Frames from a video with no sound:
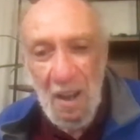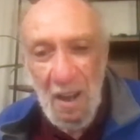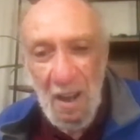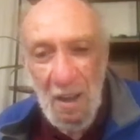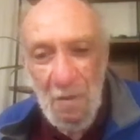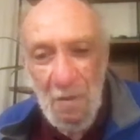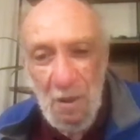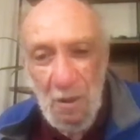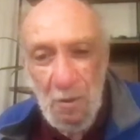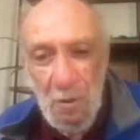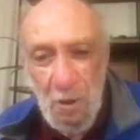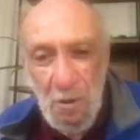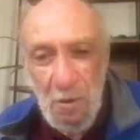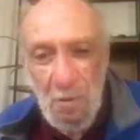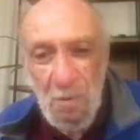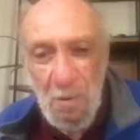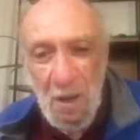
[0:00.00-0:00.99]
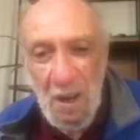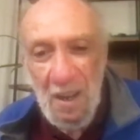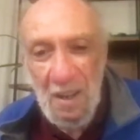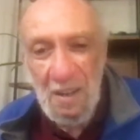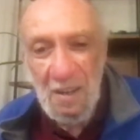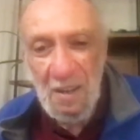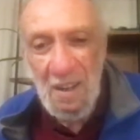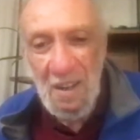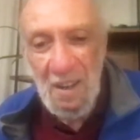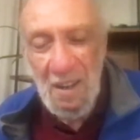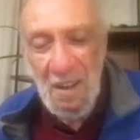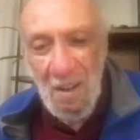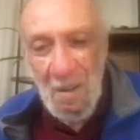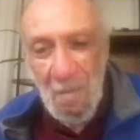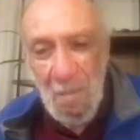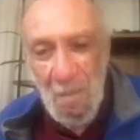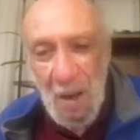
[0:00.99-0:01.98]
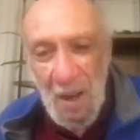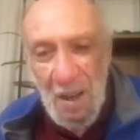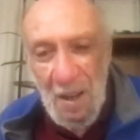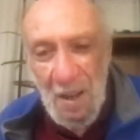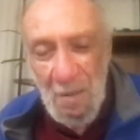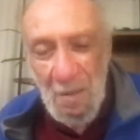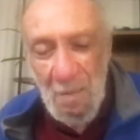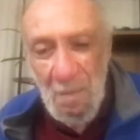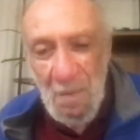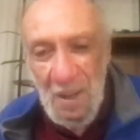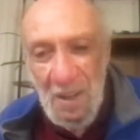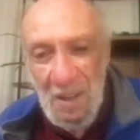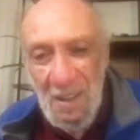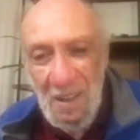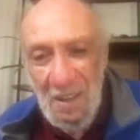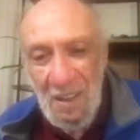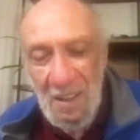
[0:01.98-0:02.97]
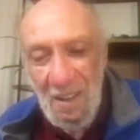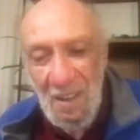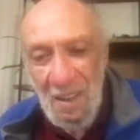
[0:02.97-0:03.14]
and that the UN, by admitting